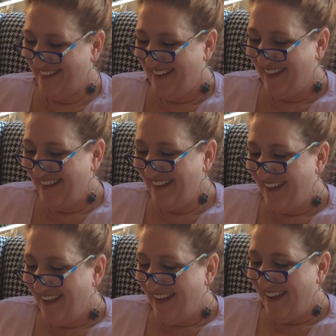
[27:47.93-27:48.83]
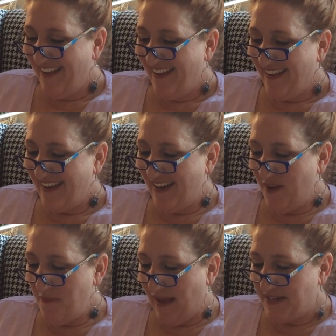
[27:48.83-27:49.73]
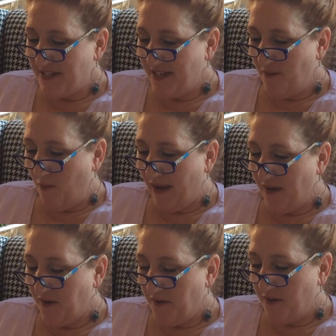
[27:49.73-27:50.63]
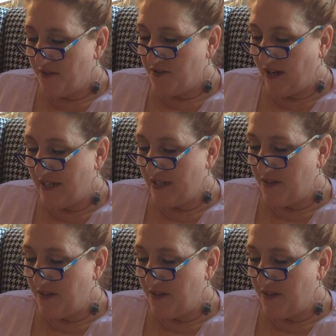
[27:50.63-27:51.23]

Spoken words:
Can you imagine a white girl trying to